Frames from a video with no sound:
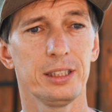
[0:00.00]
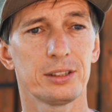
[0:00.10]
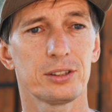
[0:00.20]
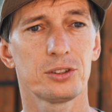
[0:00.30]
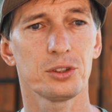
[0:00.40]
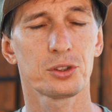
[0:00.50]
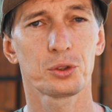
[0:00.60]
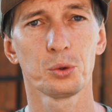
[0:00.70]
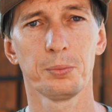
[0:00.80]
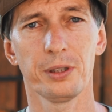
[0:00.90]
it's just
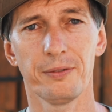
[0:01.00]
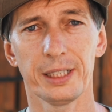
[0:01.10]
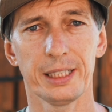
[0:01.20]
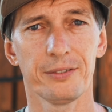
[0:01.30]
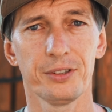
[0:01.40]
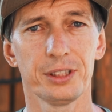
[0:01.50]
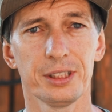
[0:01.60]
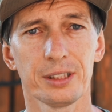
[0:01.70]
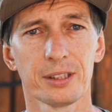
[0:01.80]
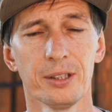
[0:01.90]
super wet
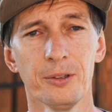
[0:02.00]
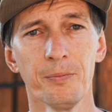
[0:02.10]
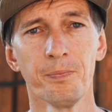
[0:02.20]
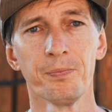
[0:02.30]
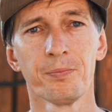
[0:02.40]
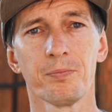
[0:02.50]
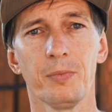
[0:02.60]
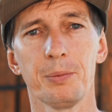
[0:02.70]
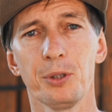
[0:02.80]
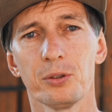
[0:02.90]
everything,
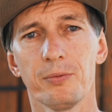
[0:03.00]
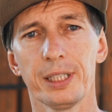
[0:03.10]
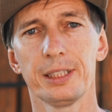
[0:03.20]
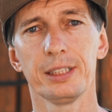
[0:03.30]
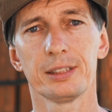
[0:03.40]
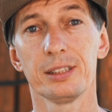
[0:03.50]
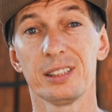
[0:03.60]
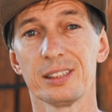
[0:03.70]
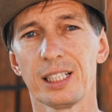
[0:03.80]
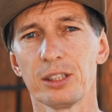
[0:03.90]
maybe on wet days this
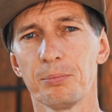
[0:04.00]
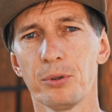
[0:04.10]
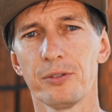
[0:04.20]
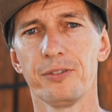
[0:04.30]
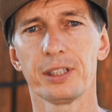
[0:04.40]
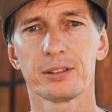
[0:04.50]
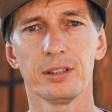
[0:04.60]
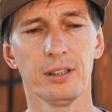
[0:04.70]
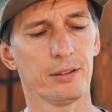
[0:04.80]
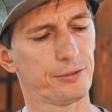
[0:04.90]
is not the perfect
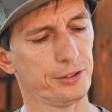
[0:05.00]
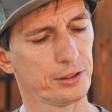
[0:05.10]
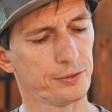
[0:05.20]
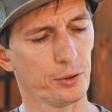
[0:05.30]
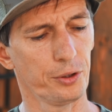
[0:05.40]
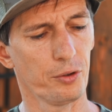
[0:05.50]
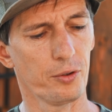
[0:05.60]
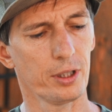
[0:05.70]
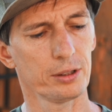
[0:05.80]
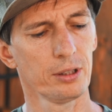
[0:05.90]
fit for your
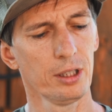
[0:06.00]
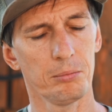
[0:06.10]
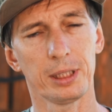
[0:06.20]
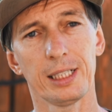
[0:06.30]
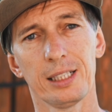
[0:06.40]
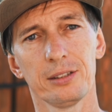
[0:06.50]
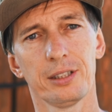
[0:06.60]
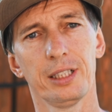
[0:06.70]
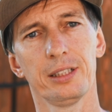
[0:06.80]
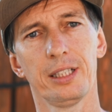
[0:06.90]
run, but other
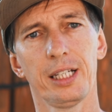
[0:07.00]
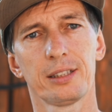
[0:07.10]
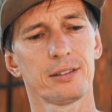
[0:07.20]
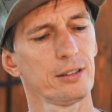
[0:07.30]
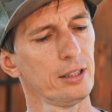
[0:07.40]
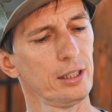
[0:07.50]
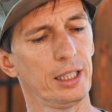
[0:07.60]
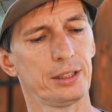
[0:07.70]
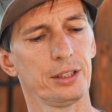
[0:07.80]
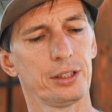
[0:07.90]
than that,
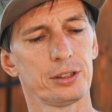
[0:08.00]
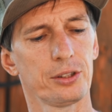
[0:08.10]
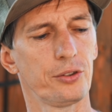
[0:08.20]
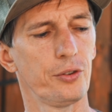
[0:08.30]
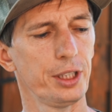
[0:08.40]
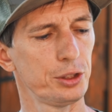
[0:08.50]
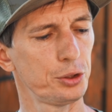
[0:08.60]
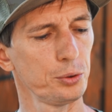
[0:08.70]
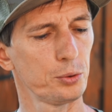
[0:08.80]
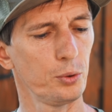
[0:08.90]
I think it's a great
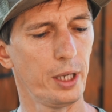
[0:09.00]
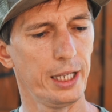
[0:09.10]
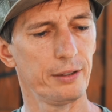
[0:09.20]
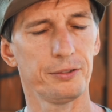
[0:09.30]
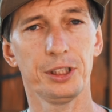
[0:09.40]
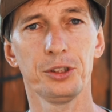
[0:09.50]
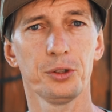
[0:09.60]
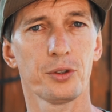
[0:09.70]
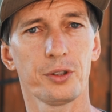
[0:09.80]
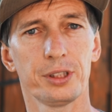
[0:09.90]
shoe to have in
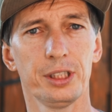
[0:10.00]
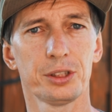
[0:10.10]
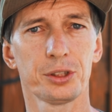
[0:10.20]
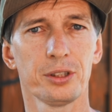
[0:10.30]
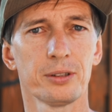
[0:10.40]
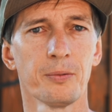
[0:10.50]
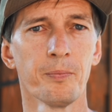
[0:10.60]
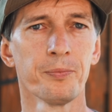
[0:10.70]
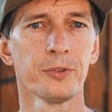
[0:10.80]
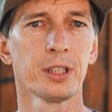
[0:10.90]
your rotation,
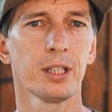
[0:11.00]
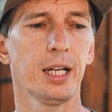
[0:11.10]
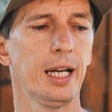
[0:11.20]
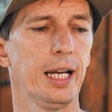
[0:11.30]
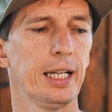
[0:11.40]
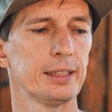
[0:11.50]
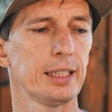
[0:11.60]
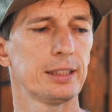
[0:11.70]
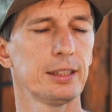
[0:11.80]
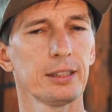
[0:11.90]
and
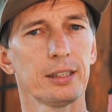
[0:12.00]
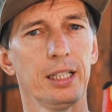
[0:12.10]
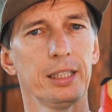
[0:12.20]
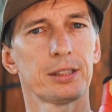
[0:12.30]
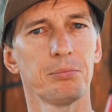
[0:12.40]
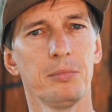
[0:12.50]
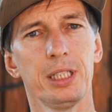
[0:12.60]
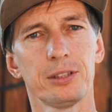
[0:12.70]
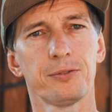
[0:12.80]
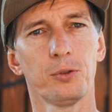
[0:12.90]
I think it's
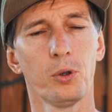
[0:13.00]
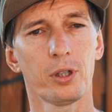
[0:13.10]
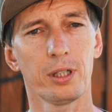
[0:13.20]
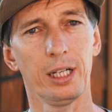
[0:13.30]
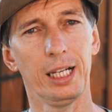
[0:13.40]
made for